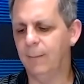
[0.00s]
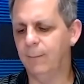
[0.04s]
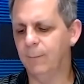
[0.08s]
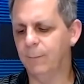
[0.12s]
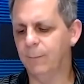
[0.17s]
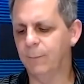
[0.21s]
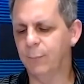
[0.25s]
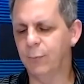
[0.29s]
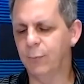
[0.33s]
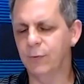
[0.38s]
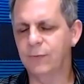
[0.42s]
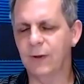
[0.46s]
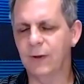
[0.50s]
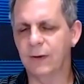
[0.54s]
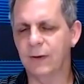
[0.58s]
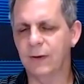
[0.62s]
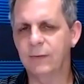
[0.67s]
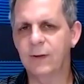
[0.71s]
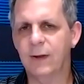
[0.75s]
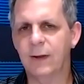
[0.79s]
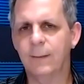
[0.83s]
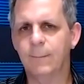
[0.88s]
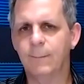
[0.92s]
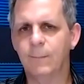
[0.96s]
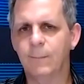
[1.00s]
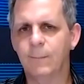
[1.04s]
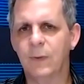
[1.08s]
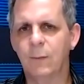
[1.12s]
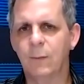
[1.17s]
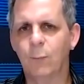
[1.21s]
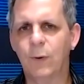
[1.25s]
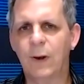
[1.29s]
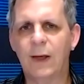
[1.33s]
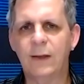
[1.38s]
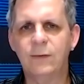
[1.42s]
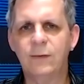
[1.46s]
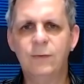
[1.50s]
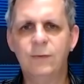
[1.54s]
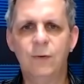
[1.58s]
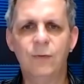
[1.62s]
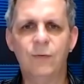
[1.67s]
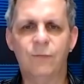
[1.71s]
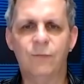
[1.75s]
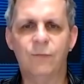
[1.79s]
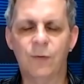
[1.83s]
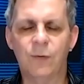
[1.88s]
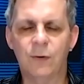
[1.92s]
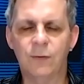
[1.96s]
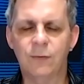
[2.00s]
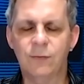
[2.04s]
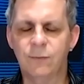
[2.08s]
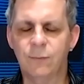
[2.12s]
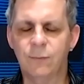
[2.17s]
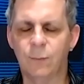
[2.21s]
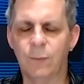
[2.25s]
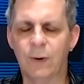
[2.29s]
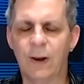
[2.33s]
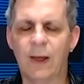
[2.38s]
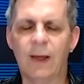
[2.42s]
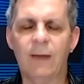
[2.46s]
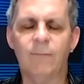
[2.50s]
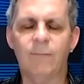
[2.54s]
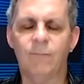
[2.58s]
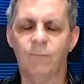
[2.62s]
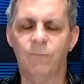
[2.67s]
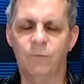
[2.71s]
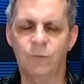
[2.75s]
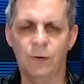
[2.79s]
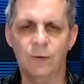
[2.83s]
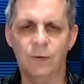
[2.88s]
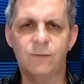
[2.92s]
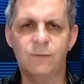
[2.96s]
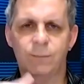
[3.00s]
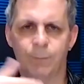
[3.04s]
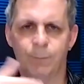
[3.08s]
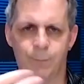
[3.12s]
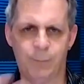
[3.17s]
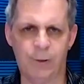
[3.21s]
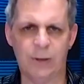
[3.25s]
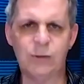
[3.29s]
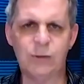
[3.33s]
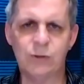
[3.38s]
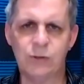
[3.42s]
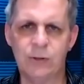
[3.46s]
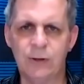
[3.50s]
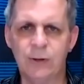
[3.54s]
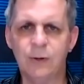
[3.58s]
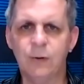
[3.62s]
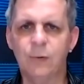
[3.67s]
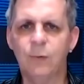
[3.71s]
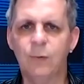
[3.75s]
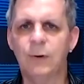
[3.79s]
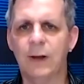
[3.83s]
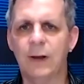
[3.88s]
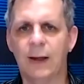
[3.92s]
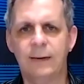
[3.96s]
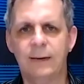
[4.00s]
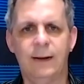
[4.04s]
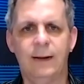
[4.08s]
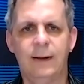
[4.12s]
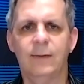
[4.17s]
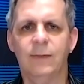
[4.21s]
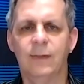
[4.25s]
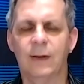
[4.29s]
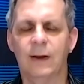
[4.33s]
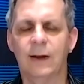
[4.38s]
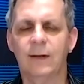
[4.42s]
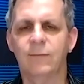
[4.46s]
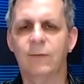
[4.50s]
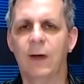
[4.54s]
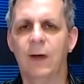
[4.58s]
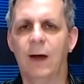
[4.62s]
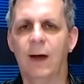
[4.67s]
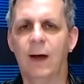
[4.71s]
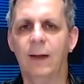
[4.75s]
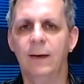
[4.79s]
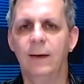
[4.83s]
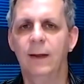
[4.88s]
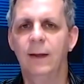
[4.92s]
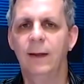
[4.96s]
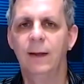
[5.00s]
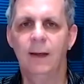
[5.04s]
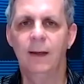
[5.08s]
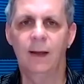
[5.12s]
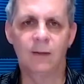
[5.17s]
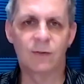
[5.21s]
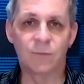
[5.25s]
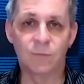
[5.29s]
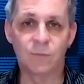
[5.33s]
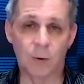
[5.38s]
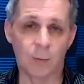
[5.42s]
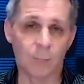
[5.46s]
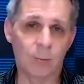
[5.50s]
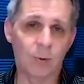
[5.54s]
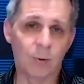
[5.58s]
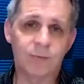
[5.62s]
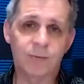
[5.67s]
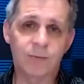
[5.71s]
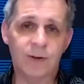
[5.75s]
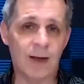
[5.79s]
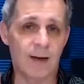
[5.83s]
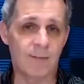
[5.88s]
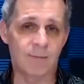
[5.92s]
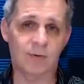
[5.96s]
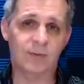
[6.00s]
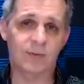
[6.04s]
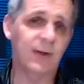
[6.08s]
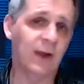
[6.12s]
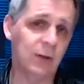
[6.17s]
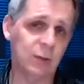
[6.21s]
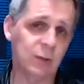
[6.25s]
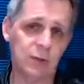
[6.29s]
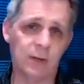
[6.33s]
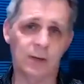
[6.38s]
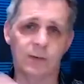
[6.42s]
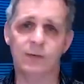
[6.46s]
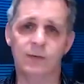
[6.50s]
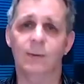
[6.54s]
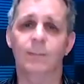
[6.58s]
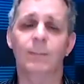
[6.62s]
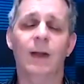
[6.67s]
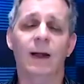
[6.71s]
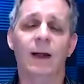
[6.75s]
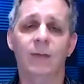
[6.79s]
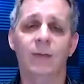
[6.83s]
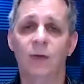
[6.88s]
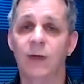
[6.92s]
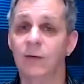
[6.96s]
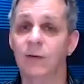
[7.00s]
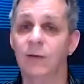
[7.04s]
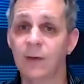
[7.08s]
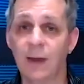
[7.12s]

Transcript: I'm presenting. When I do the first, when I first pitch to you an idea that I've got, it's a verbal, it's a conversation, it's something like